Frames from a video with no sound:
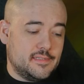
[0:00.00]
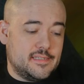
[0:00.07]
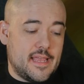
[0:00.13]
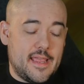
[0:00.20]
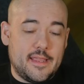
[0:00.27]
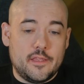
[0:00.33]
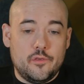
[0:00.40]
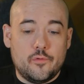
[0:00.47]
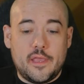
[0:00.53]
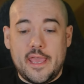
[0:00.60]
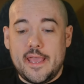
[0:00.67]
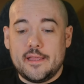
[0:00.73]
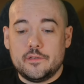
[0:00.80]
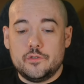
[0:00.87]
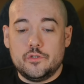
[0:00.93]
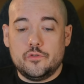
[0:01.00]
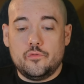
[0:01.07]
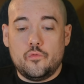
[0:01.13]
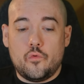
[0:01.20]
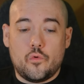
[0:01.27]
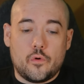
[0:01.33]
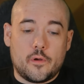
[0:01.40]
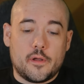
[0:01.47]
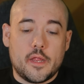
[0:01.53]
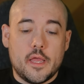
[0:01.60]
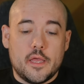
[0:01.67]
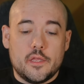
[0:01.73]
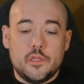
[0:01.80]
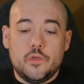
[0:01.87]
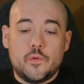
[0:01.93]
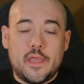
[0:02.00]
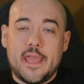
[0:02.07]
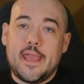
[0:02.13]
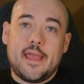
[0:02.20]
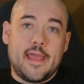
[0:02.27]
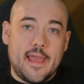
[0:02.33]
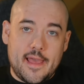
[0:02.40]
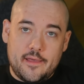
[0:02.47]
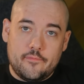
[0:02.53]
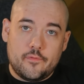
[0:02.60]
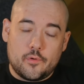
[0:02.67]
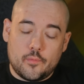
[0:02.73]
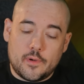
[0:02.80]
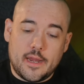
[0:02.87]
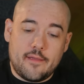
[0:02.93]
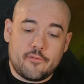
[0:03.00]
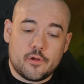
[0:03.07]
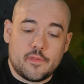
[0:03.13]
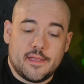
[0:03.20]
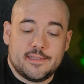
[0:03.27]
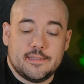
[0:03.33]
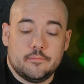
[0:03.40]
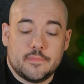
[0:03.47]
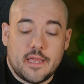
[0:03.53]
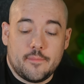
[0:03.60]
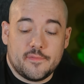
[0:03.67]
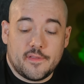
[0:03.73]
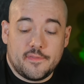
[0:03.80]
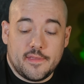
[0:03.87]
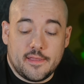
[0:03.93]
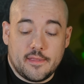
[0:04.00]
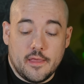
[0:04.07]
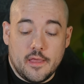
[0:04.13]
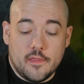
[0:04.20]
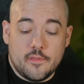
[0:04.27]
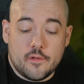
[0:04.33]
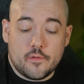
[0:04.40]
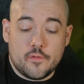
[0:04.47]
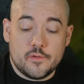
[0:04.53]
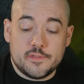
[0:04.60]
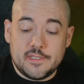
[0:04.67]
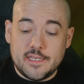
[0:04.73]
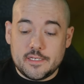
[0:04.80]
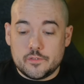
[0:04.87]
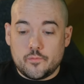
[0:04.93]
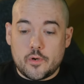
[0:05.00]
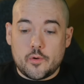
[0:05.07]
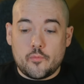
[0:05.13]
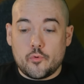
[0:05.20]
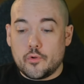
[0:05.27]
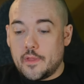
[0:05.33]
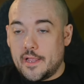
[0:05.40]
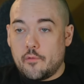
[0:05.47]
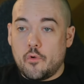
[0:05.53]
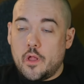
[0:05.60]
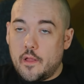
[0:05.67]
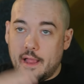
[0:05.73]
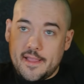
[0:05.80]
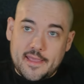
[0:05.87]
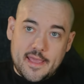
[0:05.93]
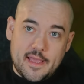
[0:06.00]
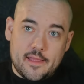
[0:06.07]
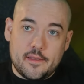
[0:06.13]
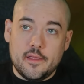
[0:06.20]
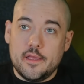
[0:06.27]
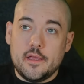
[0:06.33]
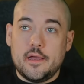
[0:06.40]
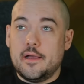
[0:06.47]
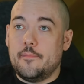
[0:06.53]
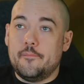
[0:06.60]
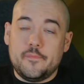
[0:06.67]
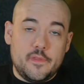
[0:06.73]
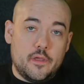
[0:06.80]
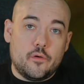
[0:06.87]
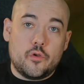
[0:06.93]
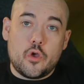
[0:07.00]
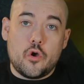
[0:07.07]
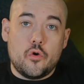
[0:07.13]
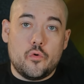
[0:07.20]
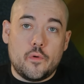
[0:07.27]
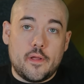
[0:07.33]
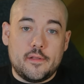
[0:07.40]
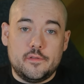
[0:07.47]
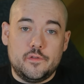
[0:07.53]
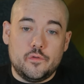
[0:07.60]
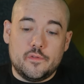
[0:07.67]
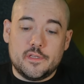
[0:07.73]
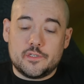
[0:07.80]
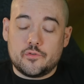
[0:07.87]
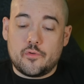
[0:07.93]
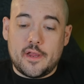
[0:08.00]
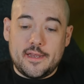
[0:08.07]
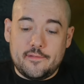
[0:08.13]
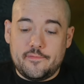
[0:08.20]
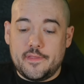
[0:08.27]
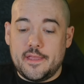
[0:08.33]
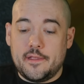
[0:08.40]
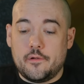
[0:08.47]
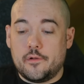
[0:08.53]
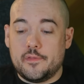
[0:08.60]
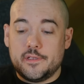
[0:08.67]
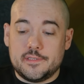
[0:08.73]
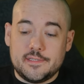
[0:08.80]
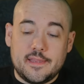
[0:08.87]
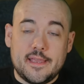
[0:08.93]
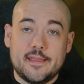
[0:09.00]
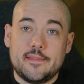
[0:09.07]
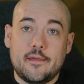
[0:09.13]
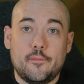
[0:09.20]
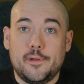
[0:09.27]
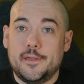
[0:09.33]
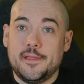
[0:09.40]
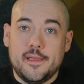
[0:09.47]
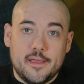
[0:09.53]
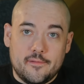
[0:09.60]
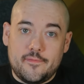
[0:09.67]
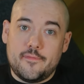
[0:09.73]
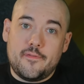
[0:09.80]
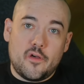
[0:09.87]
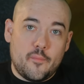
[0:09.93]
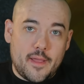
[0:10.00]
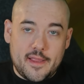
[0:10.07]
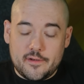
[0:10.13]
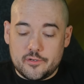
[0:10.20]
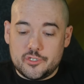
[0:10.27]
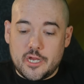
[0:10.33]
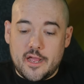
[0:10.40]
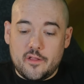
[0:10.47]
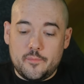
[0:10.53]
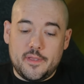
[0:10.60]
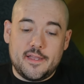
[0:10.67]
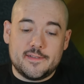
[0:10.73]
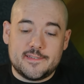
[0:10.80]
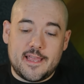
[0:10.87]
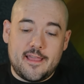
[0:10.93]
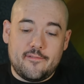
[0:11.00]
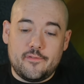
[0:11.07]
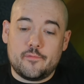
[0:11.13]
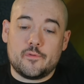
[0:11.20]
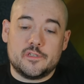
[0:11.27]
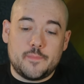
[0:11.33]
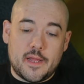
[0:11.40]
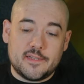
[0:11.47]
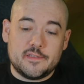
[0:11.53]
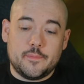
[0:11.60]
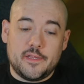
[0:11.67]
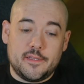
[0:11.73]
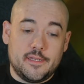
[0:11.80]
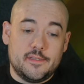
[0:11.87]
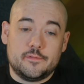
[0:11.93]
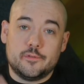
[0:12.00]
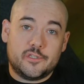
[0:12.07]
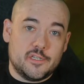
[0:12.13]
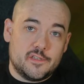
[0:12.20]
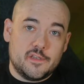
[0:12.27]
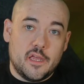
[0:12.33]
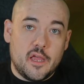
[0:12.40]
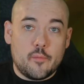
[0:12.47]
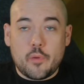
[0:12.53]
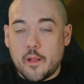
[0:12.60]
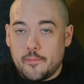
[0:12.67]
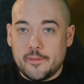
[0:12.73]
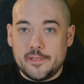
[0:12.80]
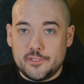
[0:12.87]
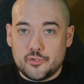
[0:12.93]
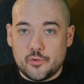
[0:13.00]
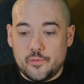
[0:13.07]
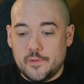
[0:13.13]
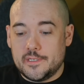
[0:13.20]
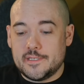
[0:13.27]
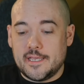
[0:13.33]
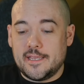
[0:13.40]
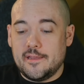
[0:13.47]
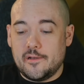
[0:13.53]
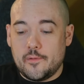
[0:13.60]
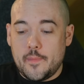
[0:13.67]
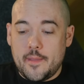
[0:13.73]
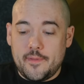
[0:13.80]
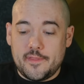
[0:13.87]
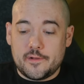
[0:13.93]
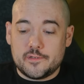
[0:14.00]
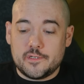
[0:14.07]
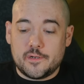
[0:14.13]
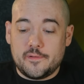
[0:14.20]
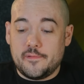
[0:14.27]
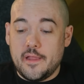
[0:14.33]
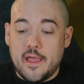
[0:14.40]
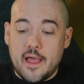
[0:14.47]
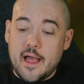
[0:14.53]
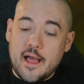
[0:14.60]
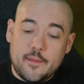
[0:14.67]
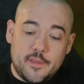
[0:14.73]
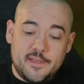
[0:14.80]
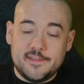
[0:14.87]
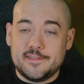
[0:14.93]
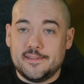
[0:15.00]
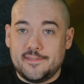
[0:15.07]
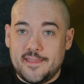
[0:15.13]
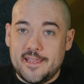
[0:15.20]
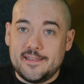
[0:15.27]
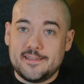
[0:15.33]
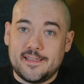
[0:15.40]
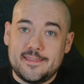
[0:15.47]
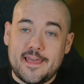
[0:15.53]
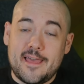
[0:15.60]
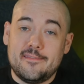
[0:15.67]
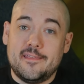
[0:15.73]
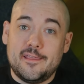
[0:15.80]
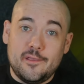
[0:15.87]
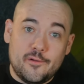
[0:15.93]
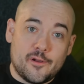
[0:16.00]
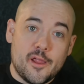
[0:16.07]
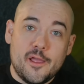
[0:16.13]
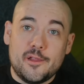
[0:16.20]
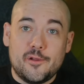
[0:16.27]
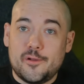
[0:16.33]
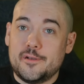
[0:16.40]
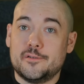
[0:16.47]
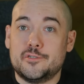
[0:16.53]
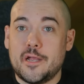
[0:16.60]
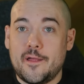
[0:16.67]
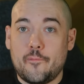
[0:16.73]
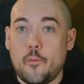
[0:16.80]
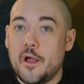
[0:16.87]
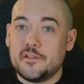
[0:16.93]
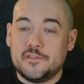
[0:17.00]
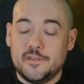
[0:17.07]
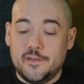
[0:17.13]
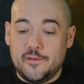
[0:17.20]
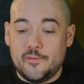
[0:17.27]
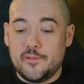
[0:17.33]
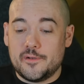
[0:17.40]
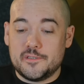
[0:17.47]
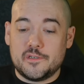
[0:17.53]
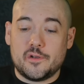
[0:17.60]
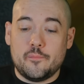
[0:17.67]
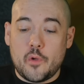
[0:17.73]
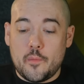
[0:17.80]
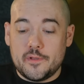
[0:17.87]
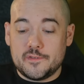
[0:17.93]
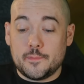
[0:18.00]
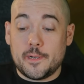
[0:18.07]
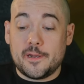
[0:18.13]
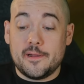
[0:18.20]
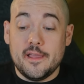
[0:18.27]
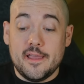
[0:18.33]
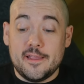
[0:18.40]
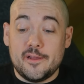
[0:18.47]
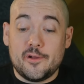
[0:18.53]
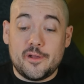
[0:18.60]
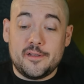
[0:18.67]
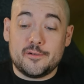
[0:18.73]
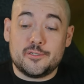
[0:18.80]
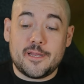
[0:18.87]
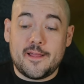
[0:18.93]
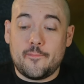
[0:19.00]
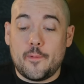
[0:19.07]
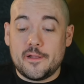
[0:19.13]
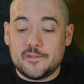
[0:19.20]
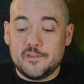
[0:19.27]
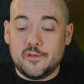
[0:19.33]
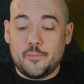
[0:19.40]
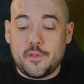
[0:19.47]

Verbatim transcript: saying you can't do or you can't have or whatever. Like sometimes I think there are those things where we're like, well, I can't, um, you know, go do this creative thing or this thing that would fulfill my inner child because I have responsibilities, which is probably true. It's like you know maybe there are certain hobbies and things like that that you your inner child wants you to do. There are certain moments where your inner child wants you to